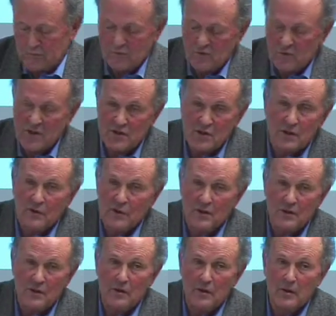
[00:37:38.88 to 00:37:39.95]
20,
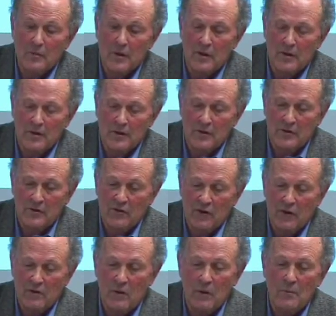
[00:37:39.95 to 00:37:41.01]
30-year period.
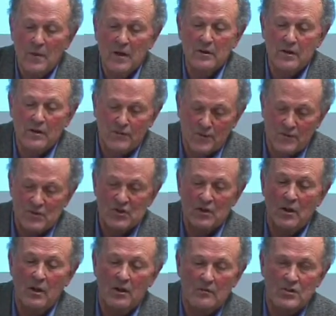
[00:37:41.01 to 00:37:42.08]
So a big difference
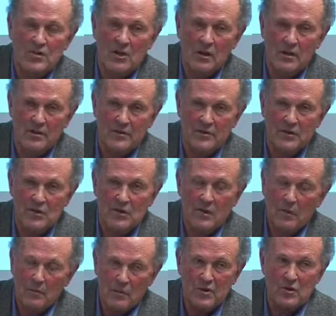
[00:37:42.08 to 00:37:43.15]
in resilience
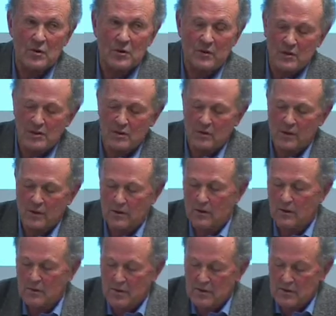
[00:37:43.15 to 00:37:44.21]
between the 2
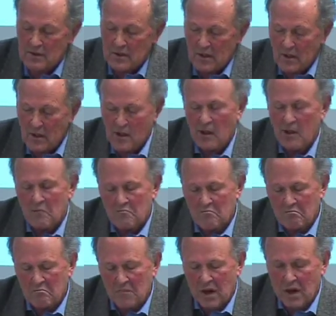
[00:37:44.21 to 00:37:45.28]
economies.
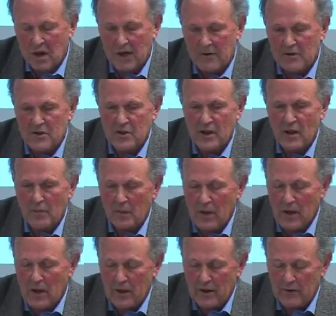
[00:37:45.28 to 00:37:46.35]
How does that
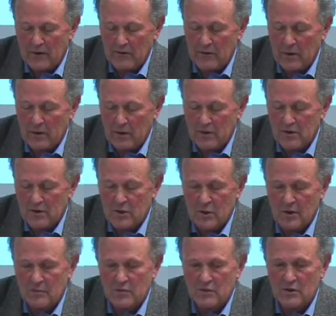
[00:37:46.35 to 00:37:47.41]
play out in
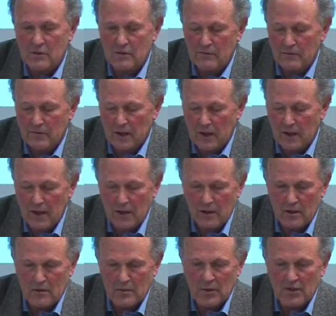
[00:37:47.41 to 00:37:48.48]
terms of
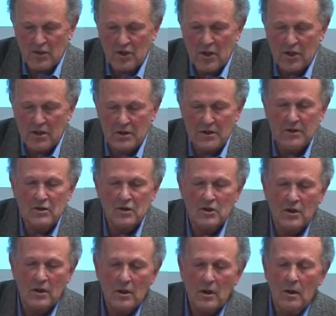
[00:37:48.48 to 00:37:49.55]
economic change?
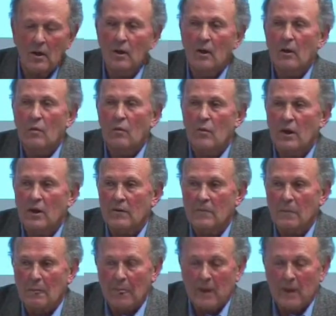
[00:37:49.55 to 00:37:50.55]
Well,